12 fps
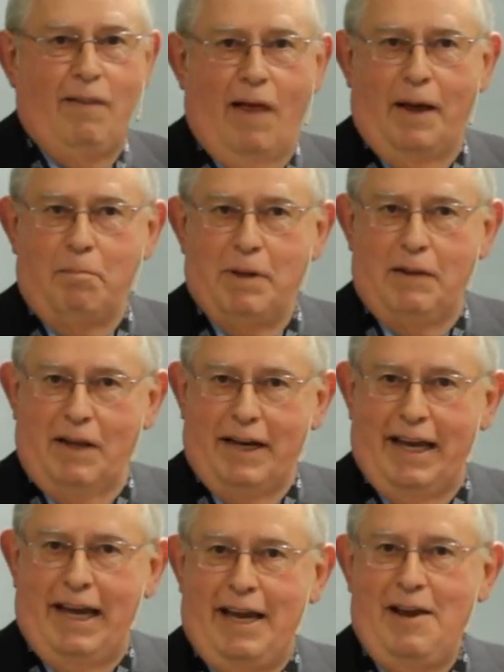
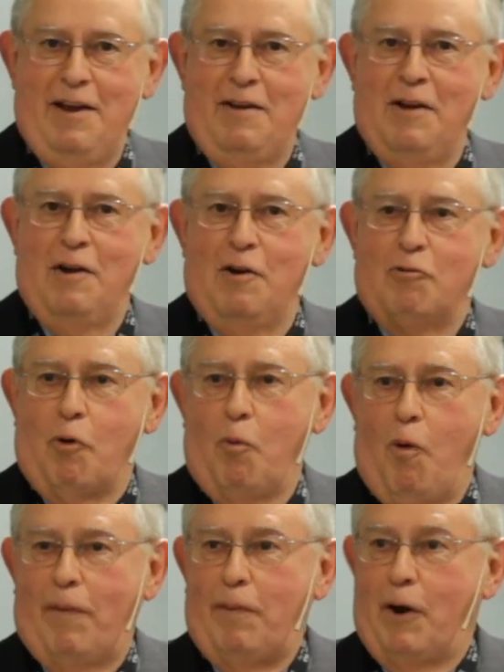liability for
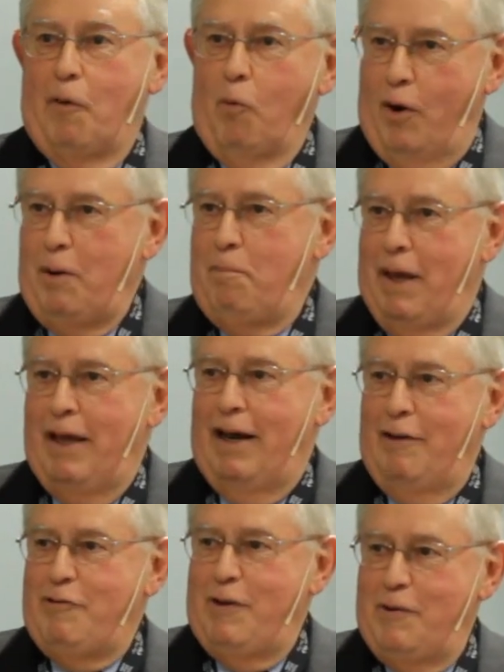what there would have been
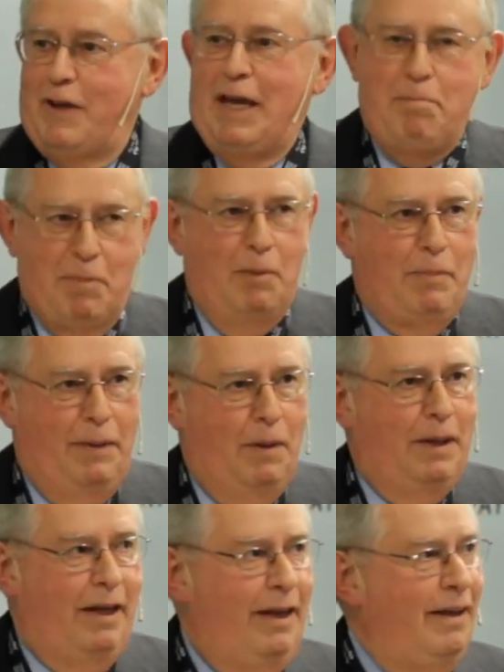if you keep them in
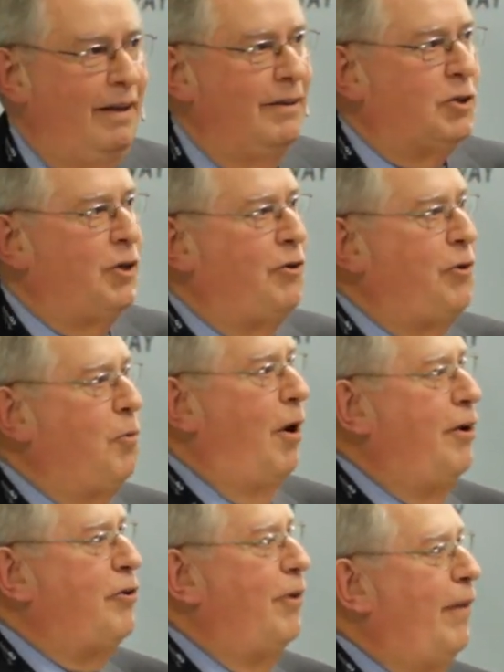the
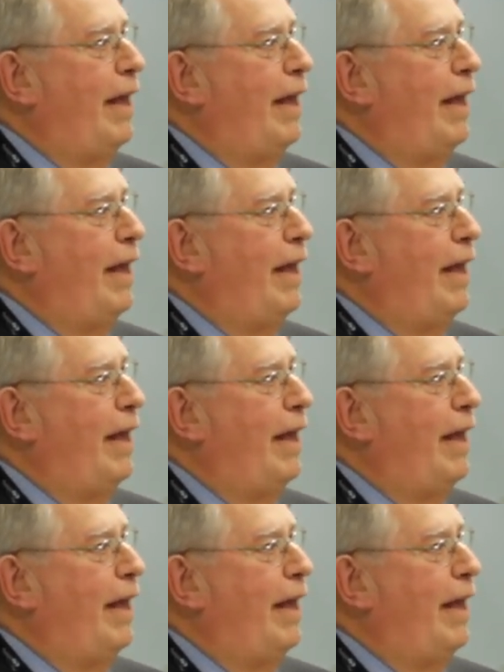situation